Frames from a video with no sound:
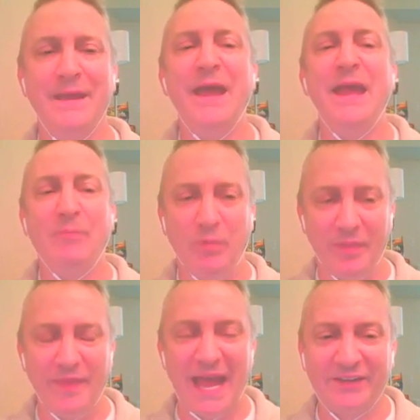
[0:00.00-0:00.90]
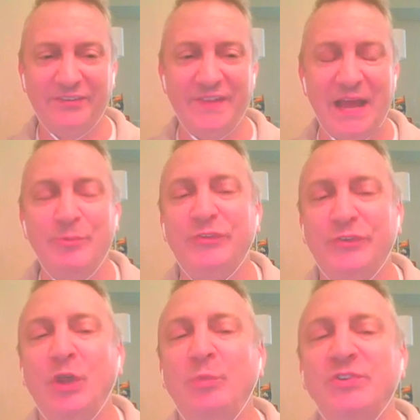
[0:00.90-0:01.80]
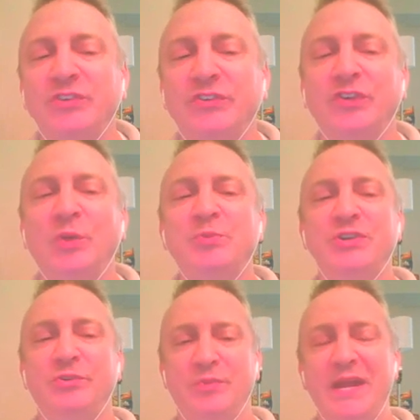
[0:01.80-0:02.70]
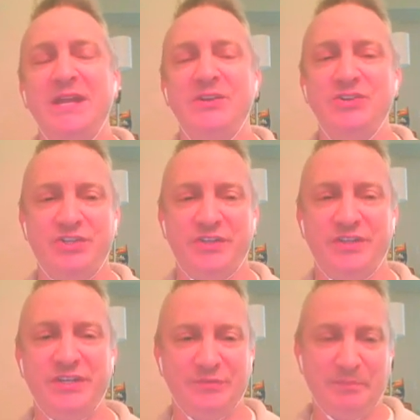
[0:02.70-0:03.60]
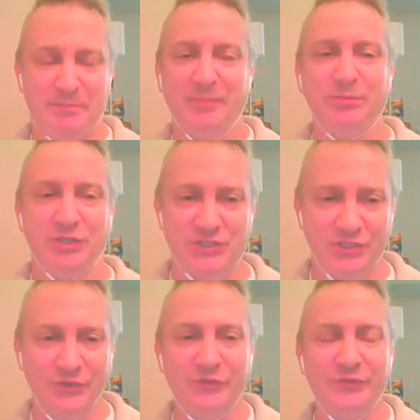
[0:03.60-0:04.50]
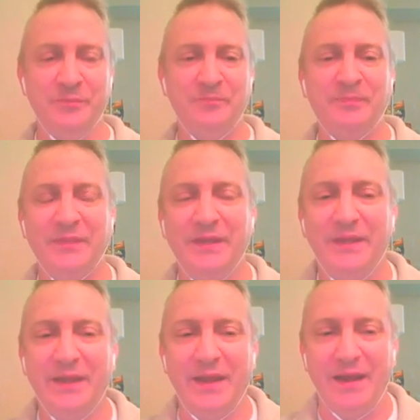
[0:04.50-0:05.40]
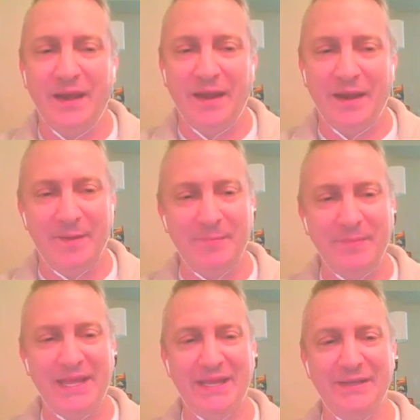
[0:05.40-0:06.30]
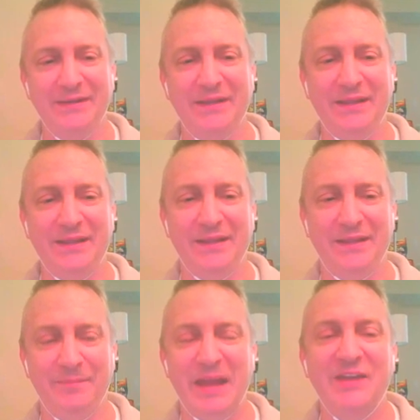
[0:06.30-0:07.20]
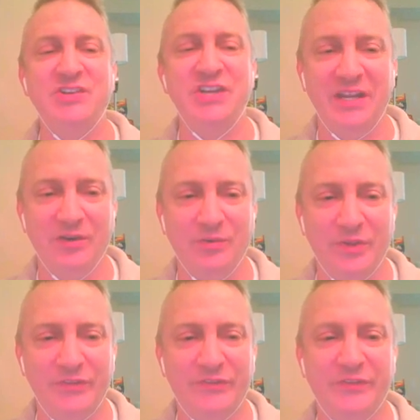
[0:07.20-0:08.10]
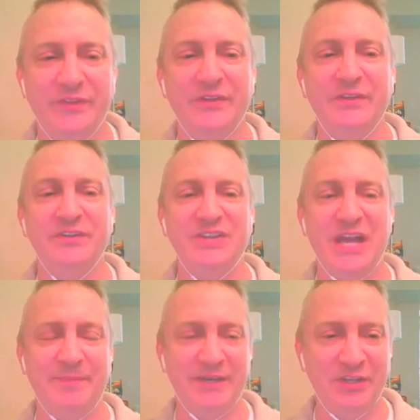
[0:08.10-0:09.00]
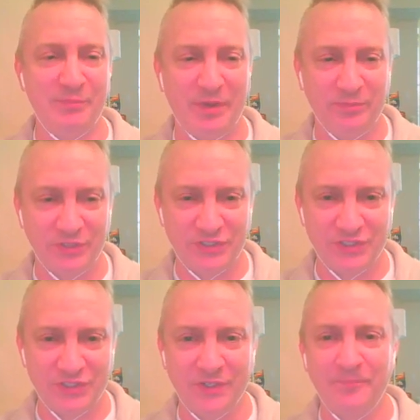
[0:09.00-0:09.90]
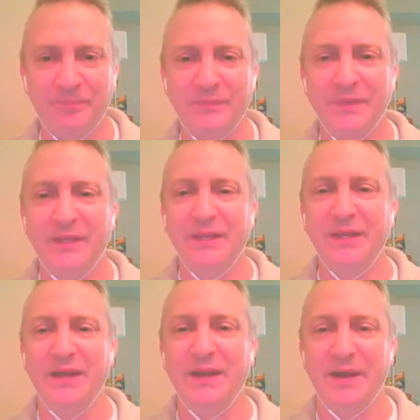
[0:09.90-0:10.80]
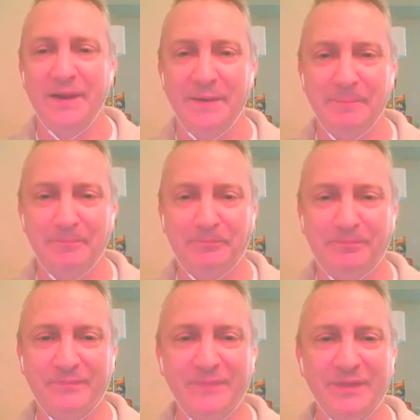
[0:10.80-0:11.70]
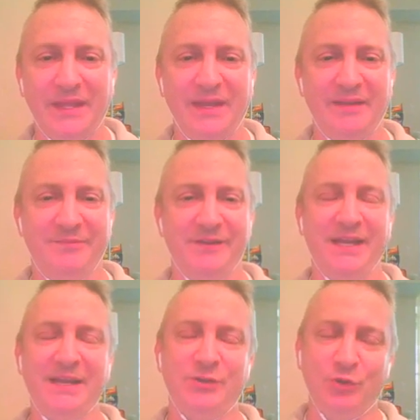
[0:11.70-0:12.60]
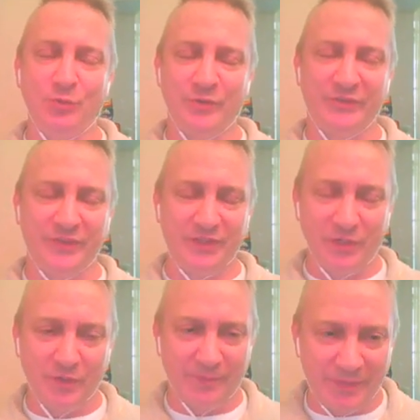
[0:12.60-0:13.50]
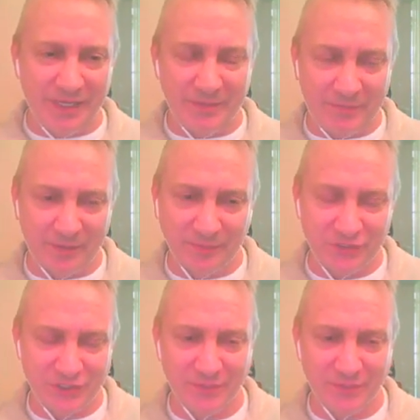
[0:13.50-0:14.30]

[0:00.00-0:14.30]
Well, actually, that was Sculptured. Sculptured arranged the different publishers. And Imagineer was the Japanese publisher, and I forget who was the European publisher.